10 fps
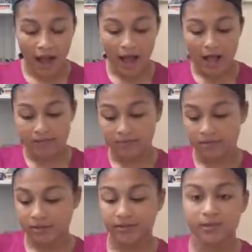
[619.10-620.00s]
I'm
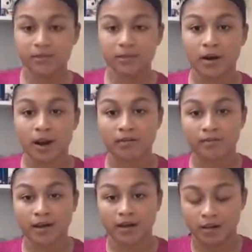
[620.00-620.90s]
going to read this part out of
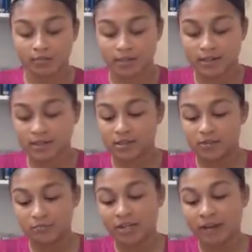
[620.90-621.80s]
my notes. This is
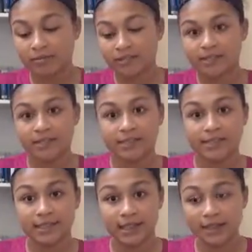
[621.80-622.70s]
from chapter
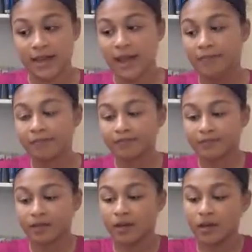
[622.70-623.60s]
16, okay?
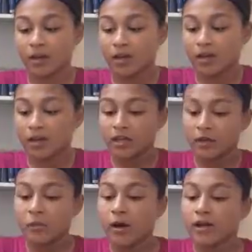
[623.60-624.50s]

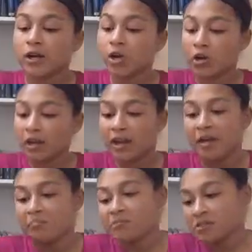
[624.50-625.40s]
He wanted her
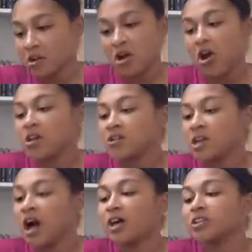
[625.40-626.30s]
lips, her
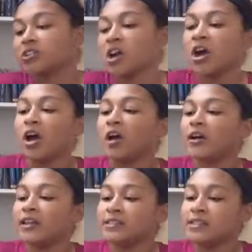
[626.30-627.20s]
touch, her
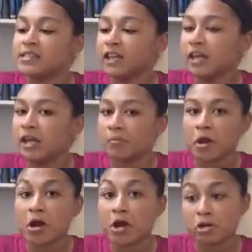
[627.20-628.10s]
esteem,
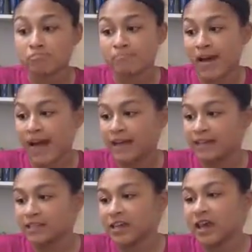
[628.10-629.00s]
her
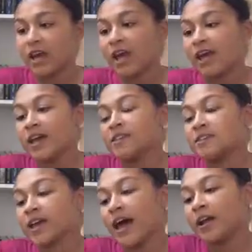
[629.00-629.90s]
mind.
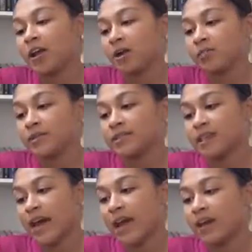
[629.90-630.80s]
Inside her,
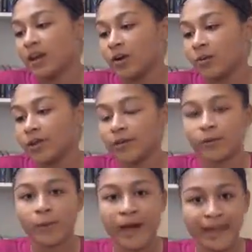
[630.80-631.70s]
beside her, with her.
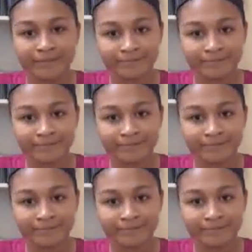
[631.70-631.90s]
Wait.